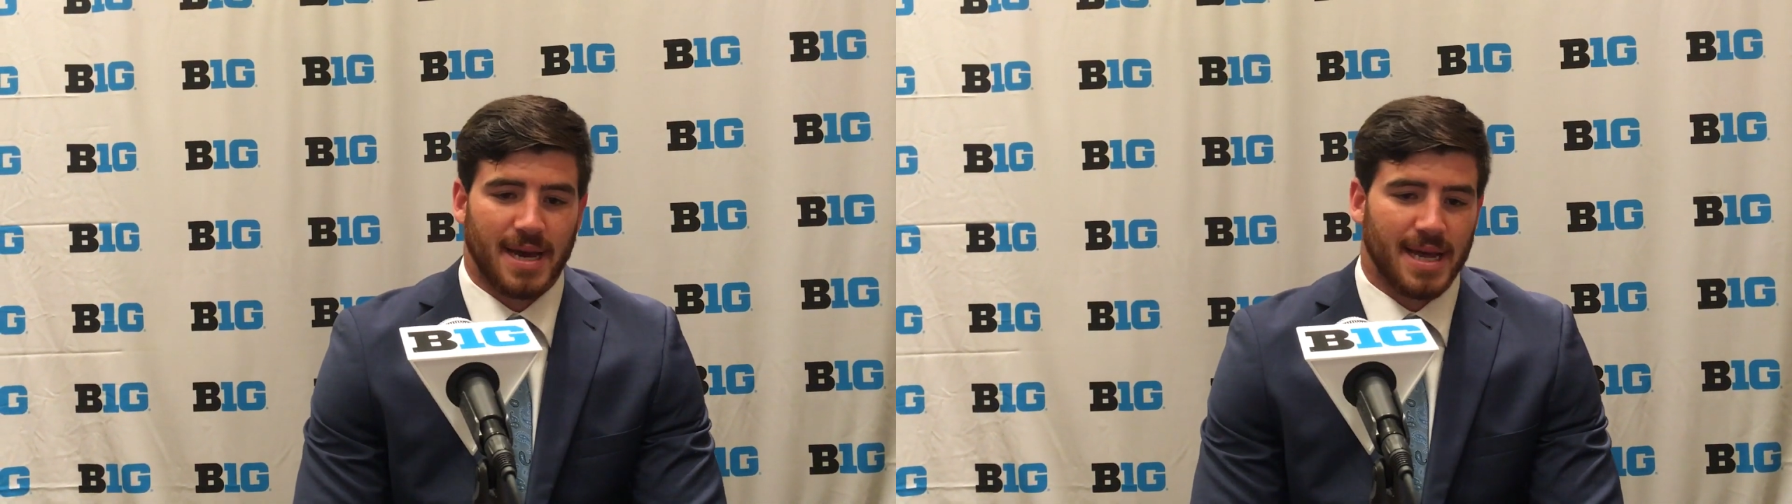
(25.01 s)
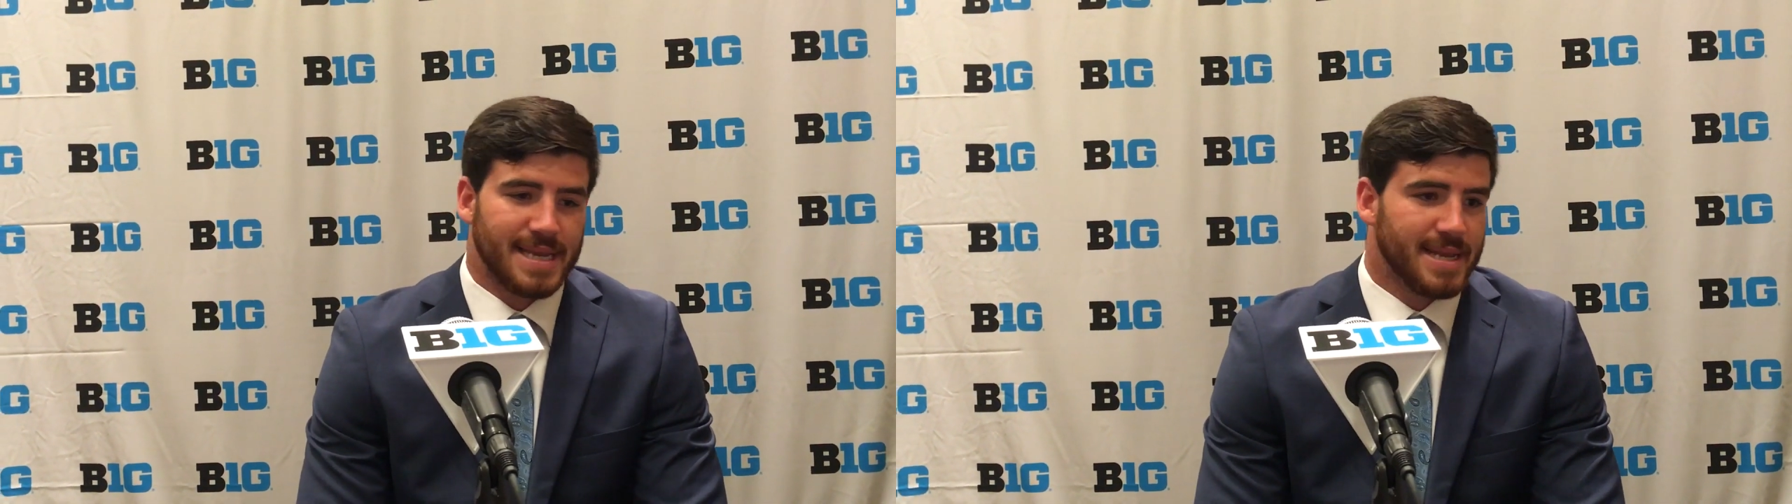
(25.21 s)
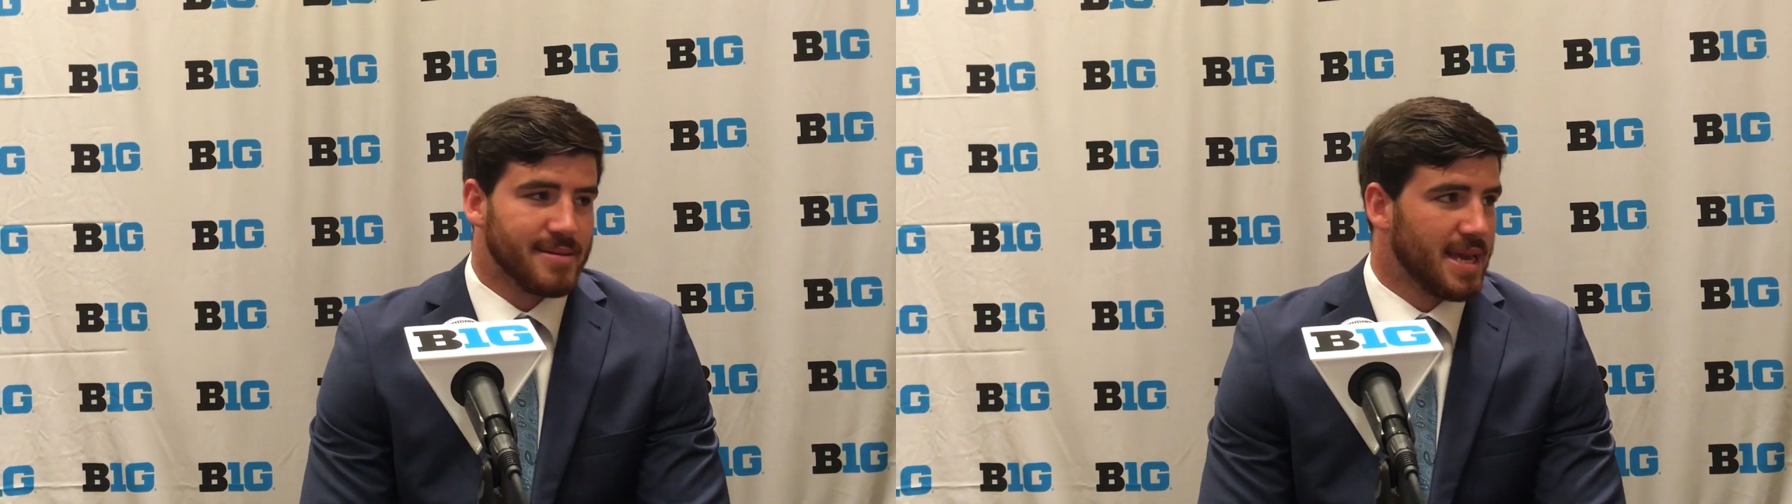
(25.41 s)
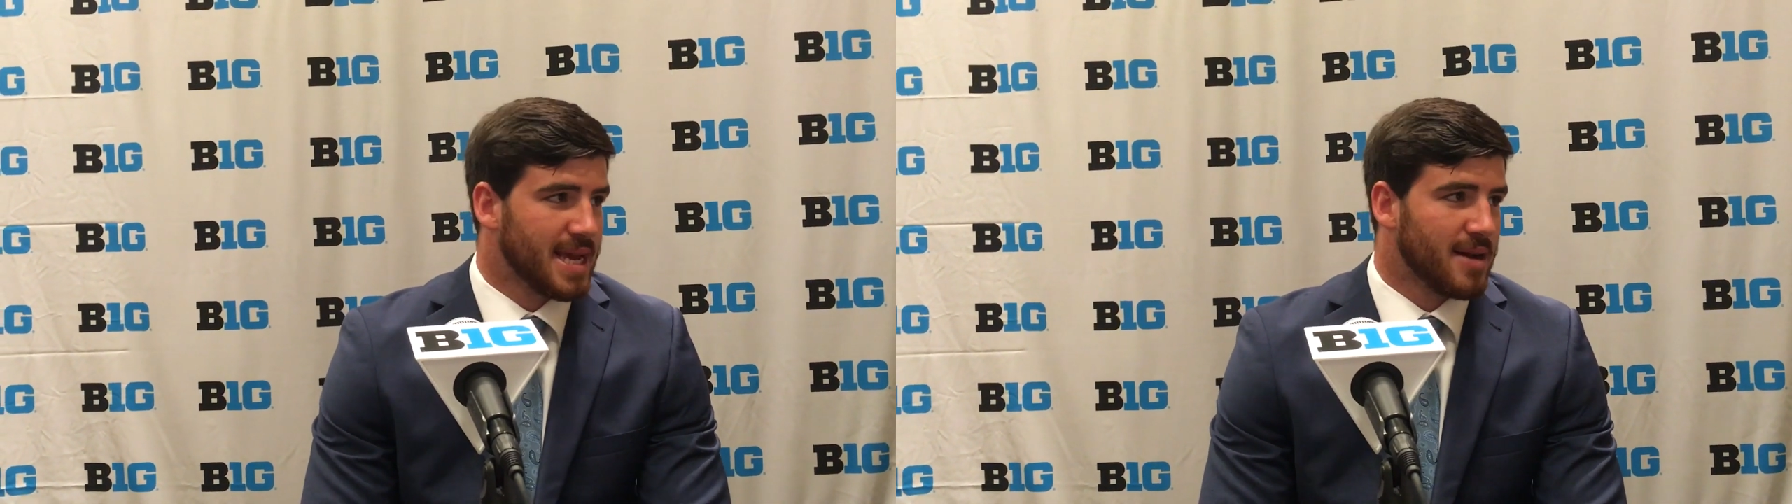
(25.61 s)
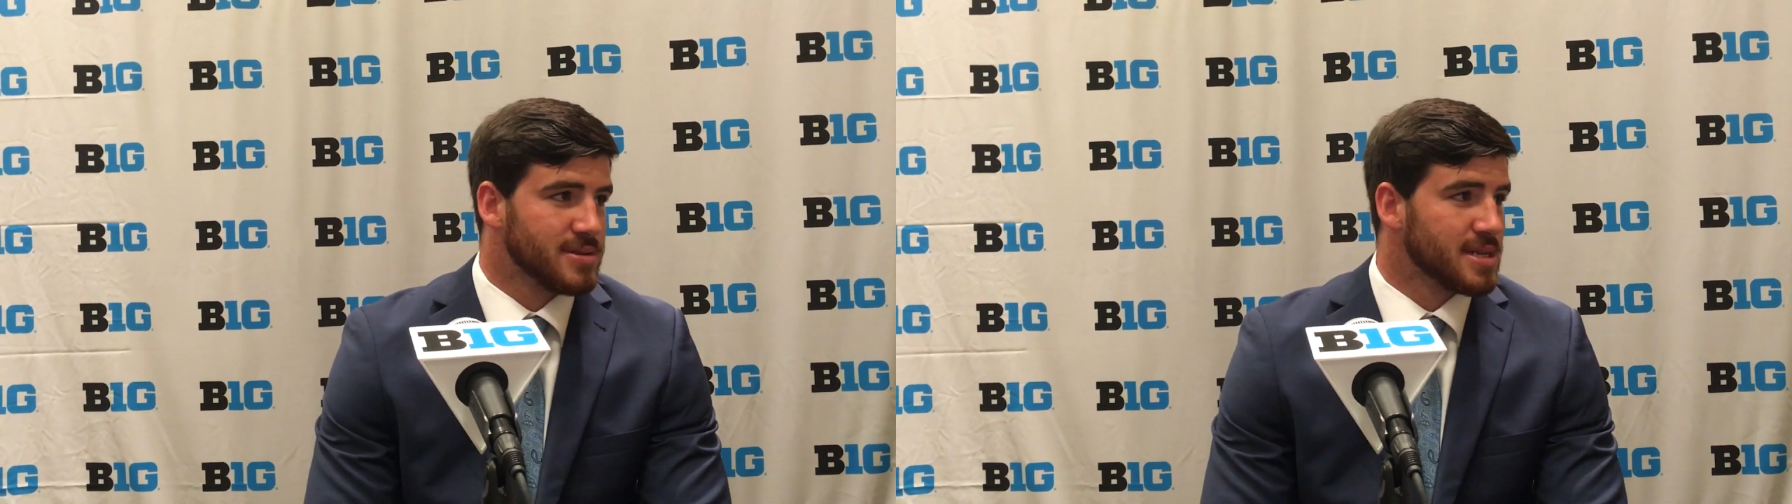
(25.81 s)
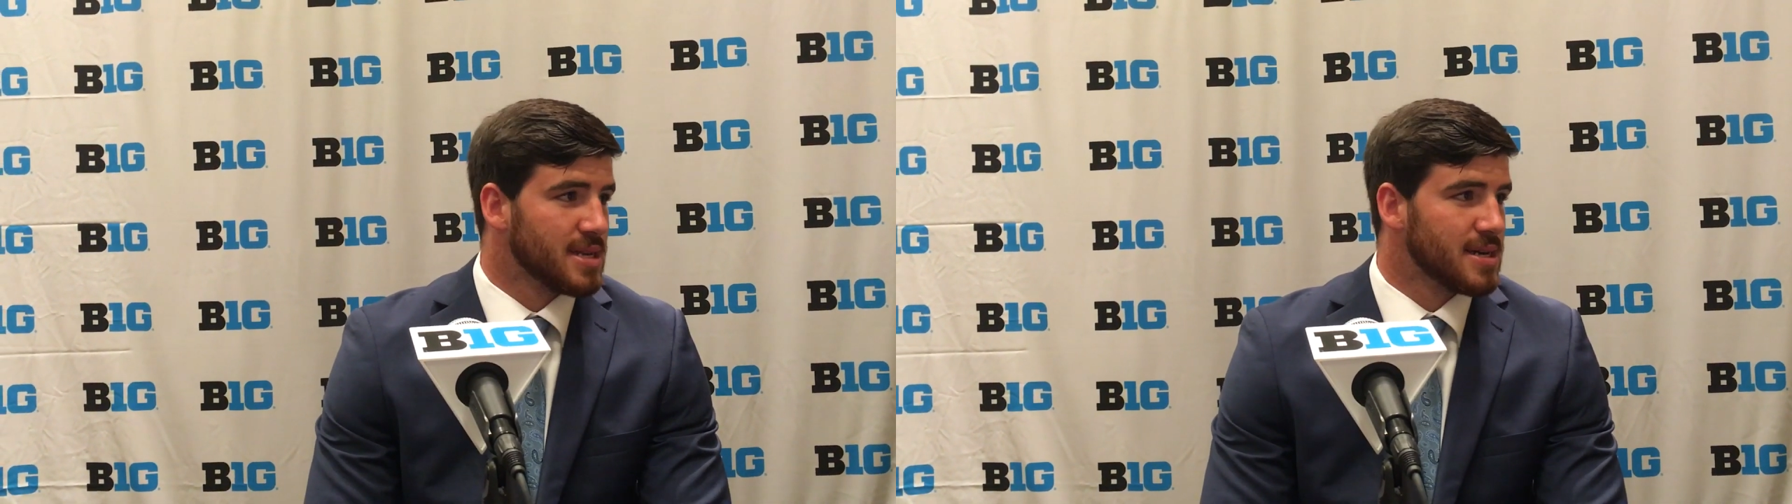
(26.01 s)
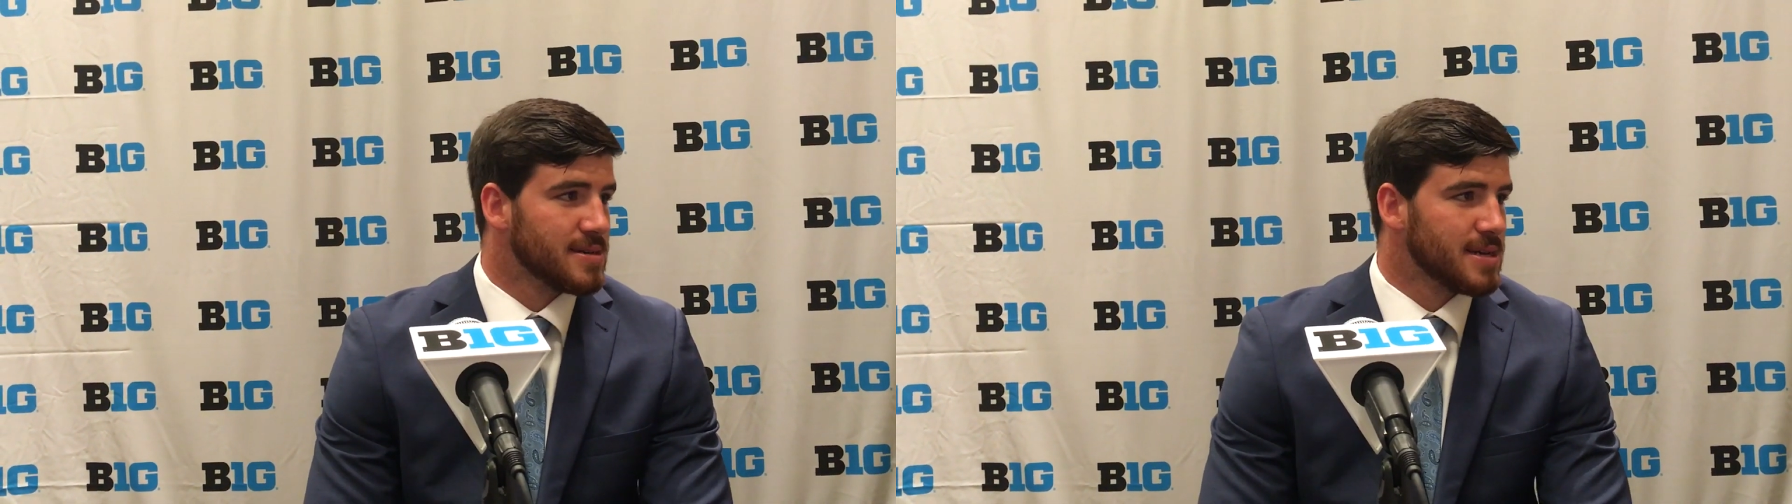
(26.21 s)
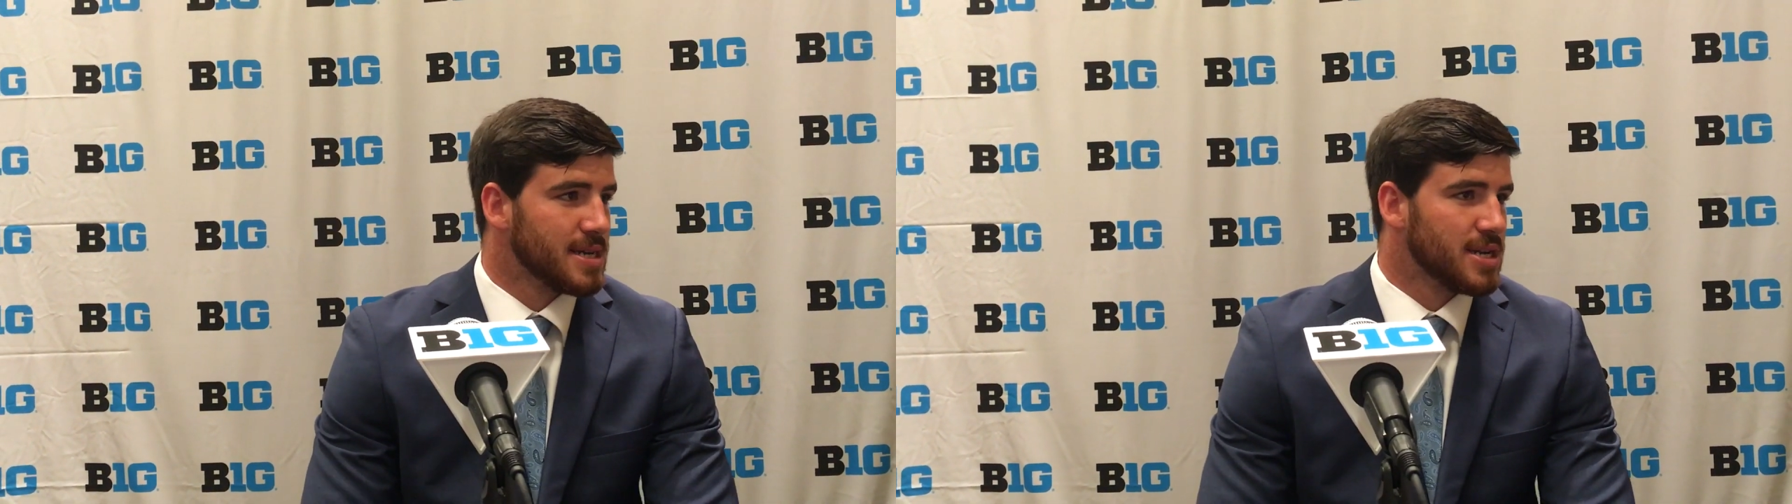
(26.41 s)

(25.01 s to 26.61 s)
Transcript: I didn't think I was going to, uh,